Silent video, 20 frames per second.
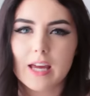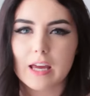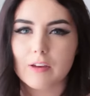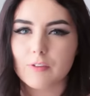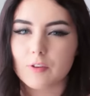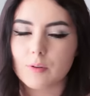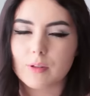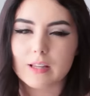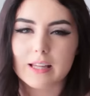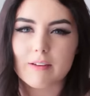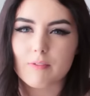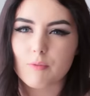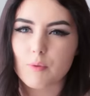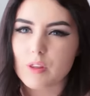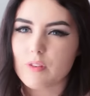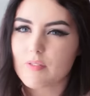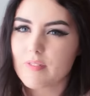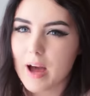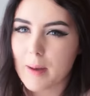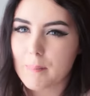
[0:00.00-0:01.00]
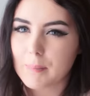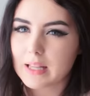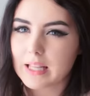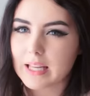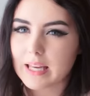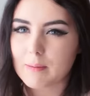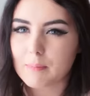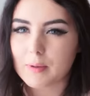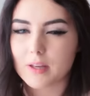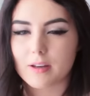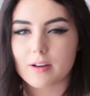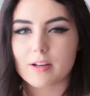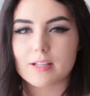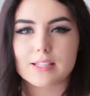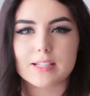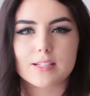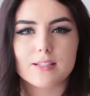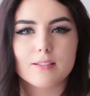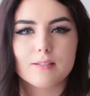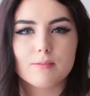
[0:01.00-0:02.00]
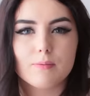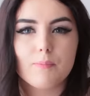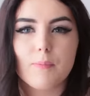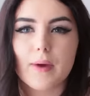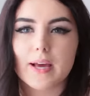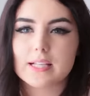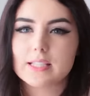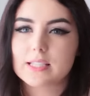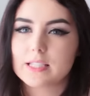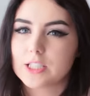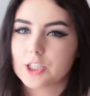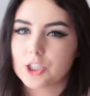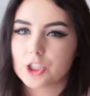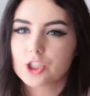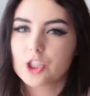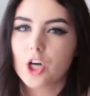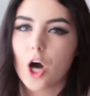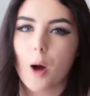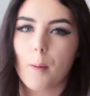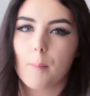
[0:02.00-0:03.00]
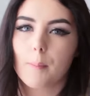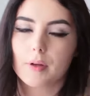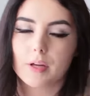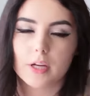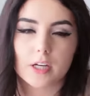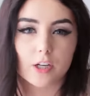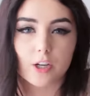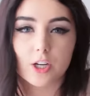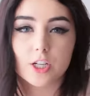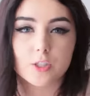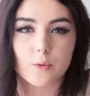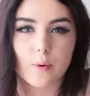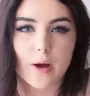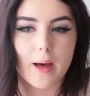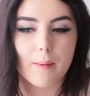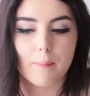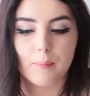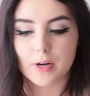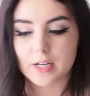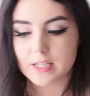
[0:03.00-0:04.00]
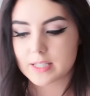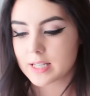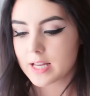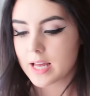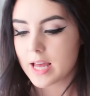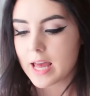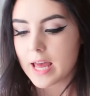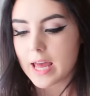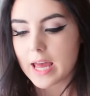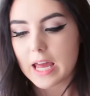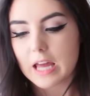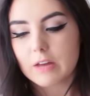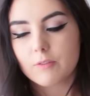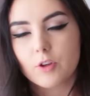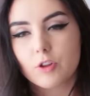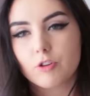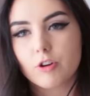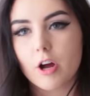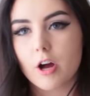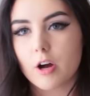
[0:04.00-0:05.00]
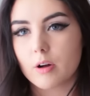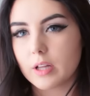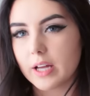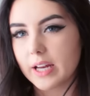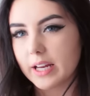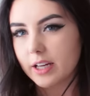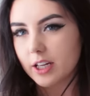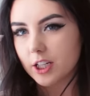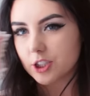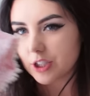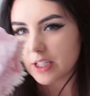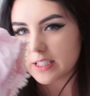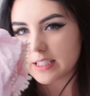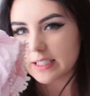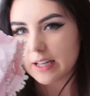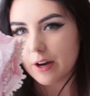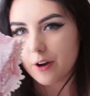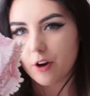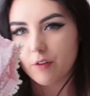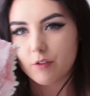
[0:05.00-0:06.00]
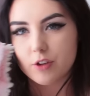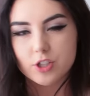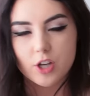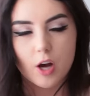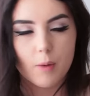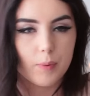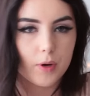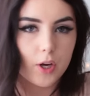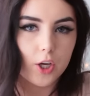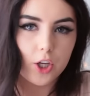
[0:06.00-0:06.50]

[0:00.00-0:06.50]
if you live with family because it's basically just top and underwear but if you throw like a dressing gown over the top